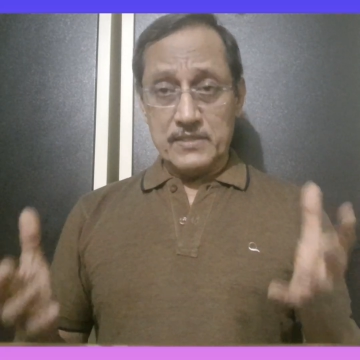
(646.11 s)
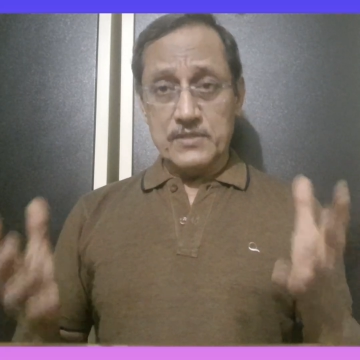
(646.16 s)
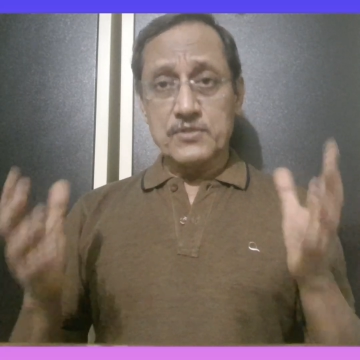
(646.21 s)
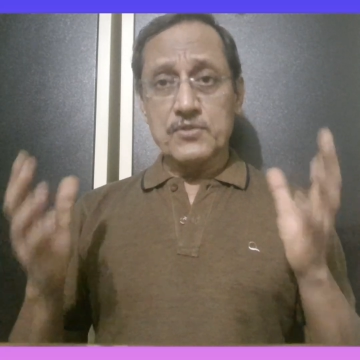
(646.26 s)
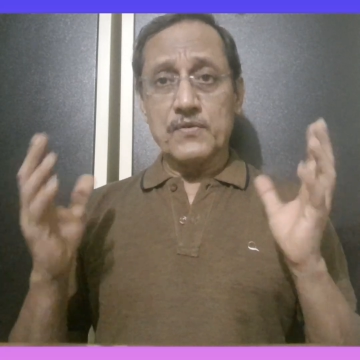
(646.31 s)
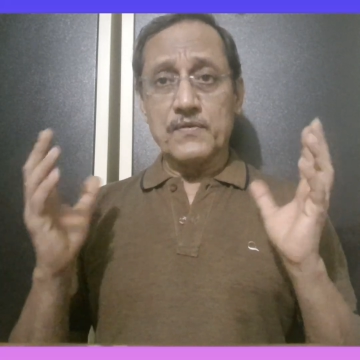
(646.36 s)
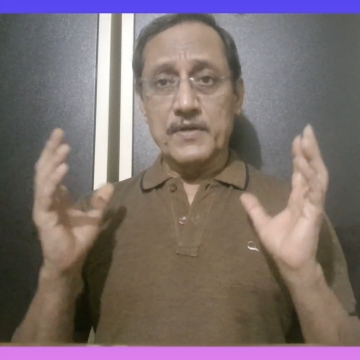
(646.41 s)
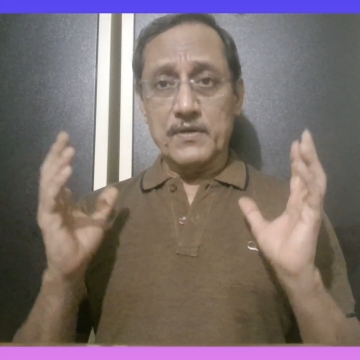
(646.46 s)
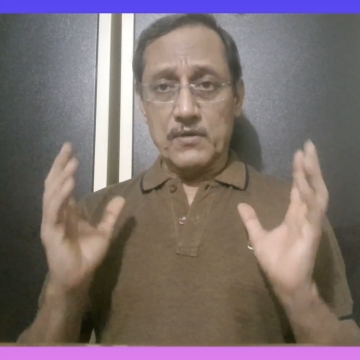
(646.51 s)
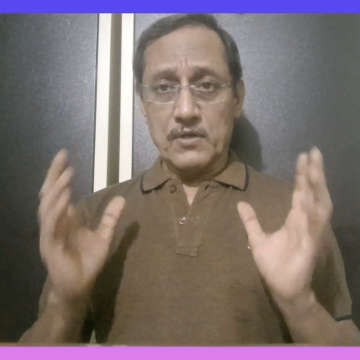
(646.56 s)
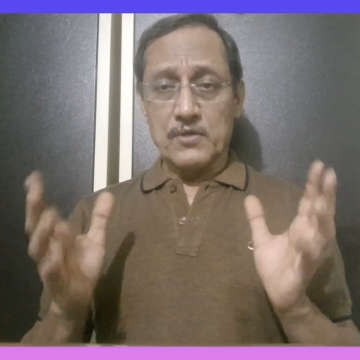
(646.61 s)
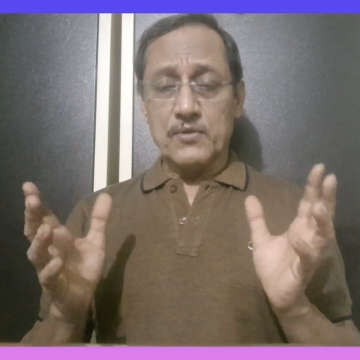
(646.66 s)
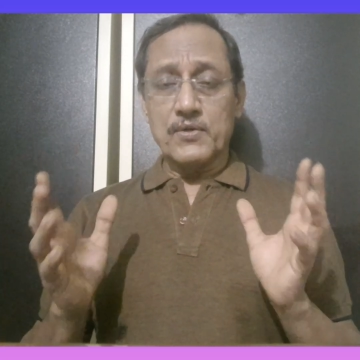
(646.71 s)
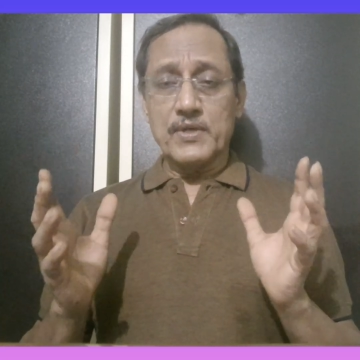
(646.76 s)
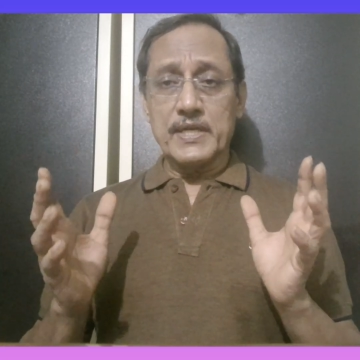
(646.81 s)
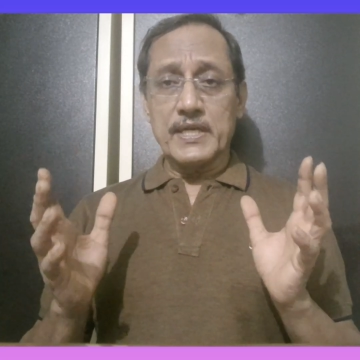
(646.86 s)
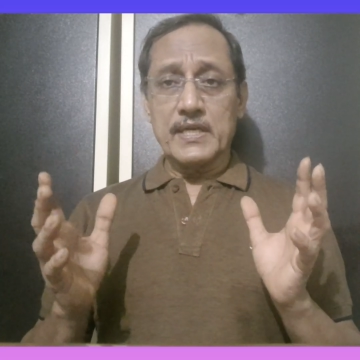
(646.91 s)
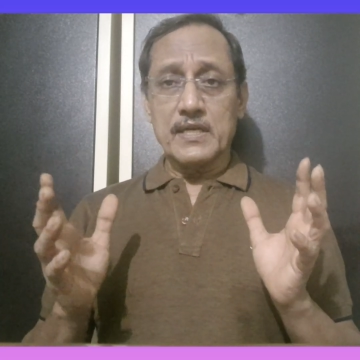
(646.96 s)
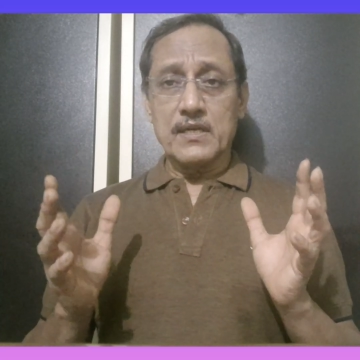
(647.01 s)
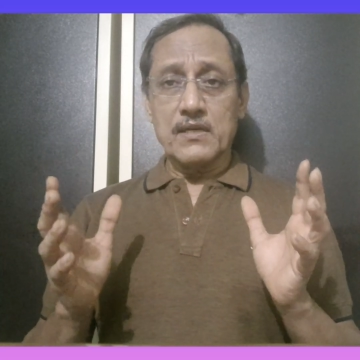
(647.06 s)
So we have got to
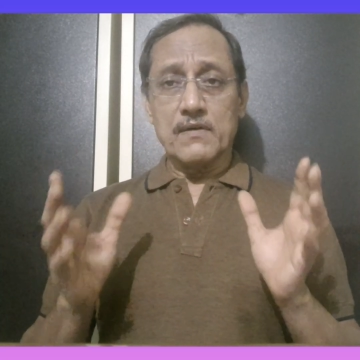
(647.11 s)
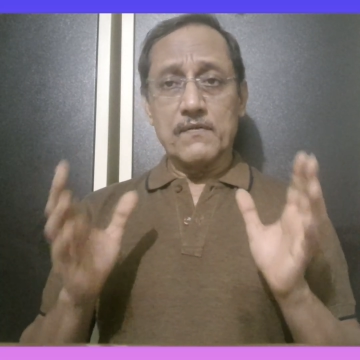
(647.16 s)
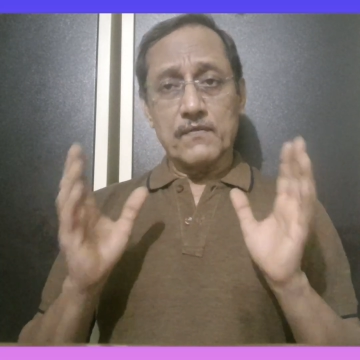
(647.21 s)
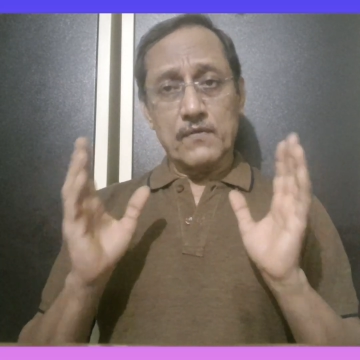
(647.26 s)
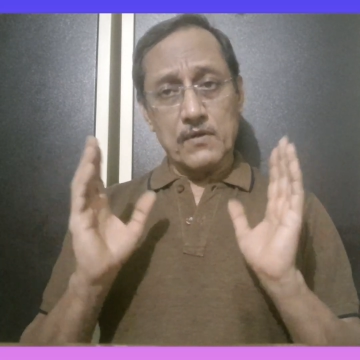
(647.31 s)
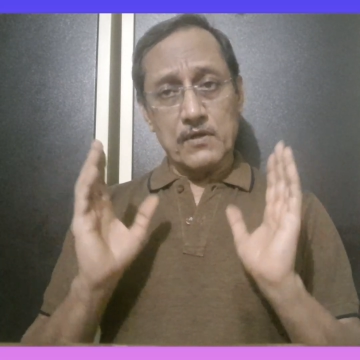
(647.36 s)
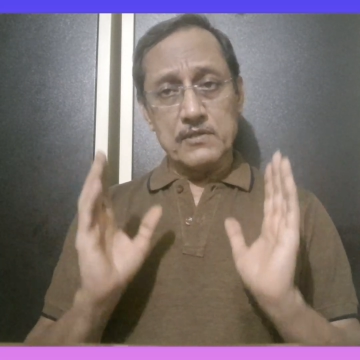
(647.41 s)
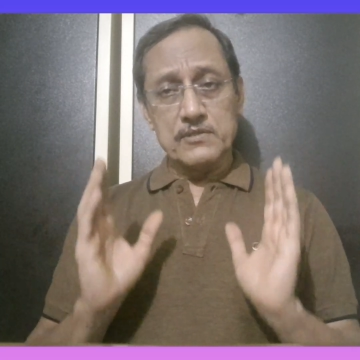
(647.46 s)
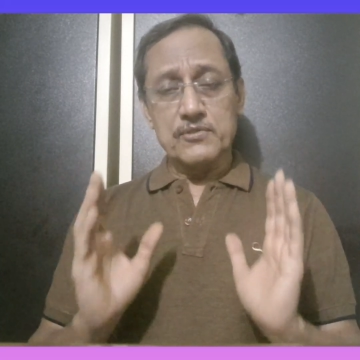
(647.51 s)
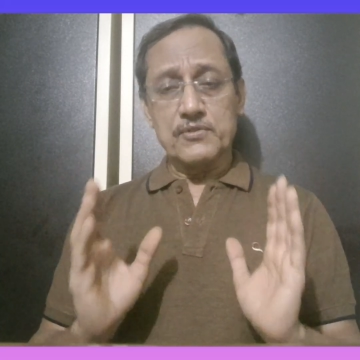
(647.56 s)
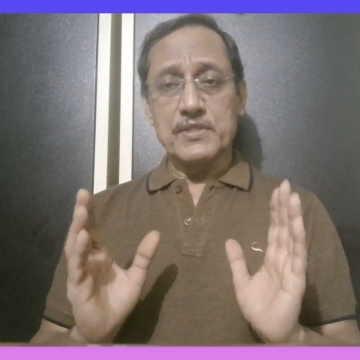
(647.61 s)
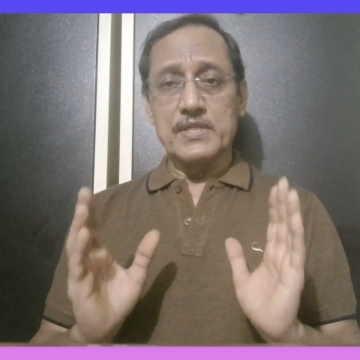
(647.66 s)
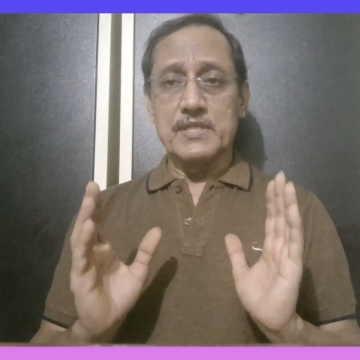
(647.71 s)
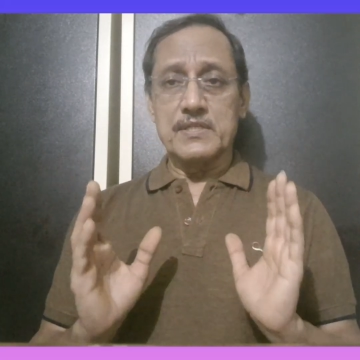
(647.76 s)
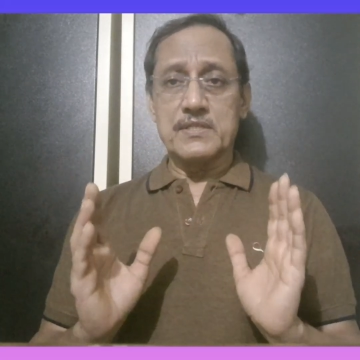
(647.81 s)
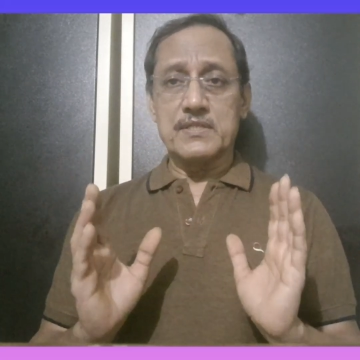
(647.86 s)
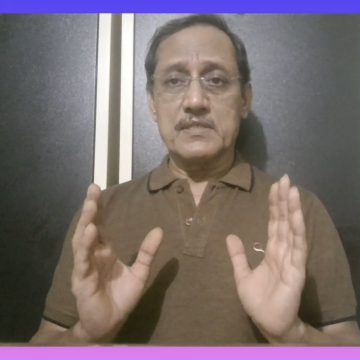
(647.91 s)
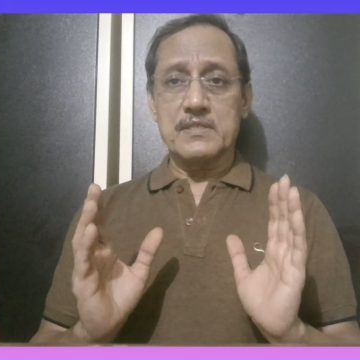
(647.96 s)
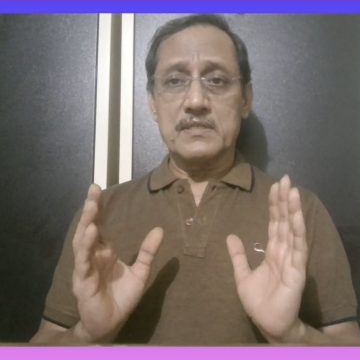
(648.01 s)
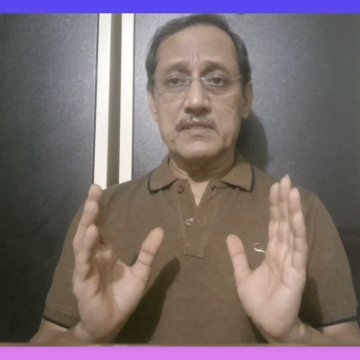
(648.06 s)
take care of also
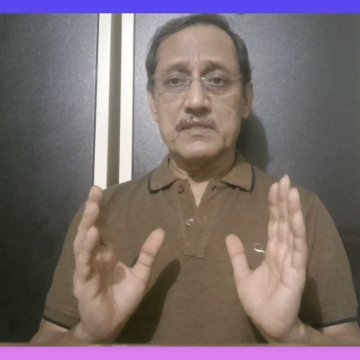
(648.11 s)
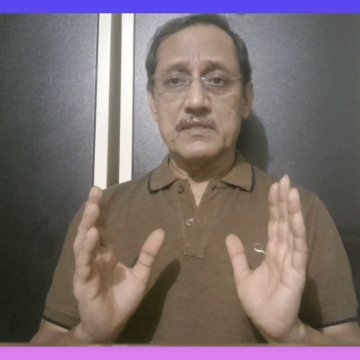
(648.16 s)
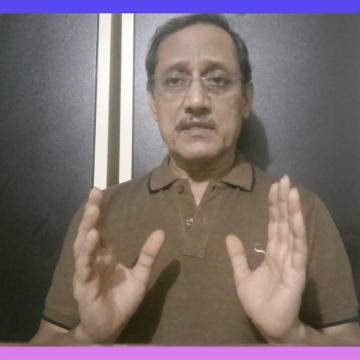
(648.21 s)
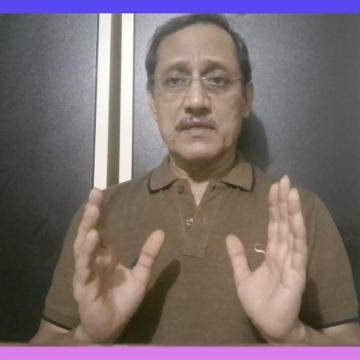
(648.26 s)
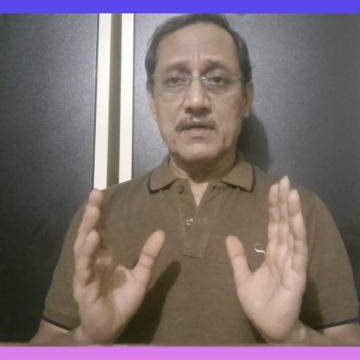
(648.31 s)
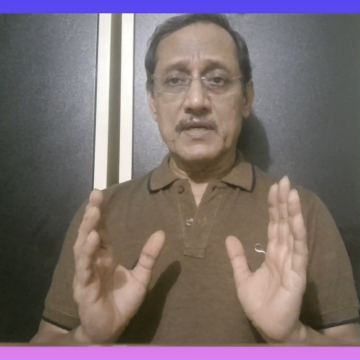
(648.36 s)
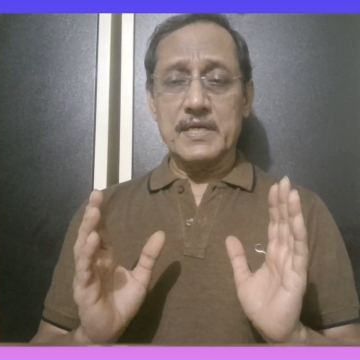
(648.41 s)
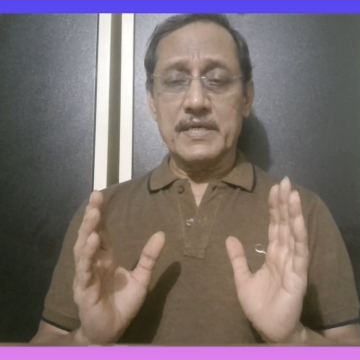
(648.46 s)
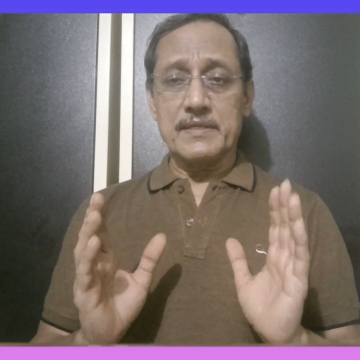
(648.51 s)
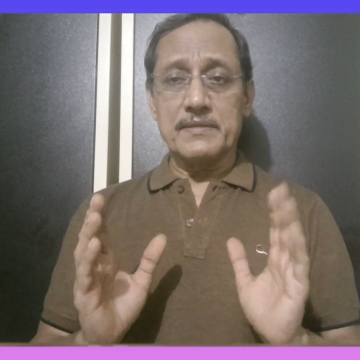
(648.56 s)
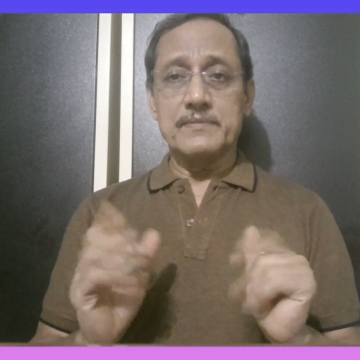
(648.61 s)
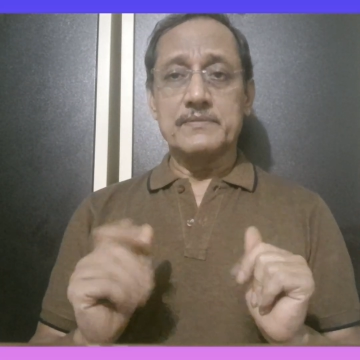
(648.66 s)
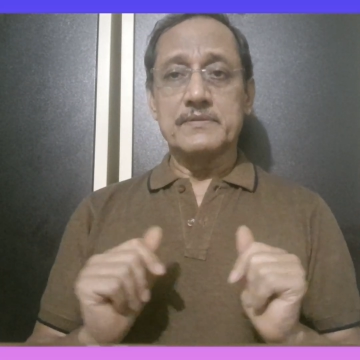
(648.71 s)
this. Alright,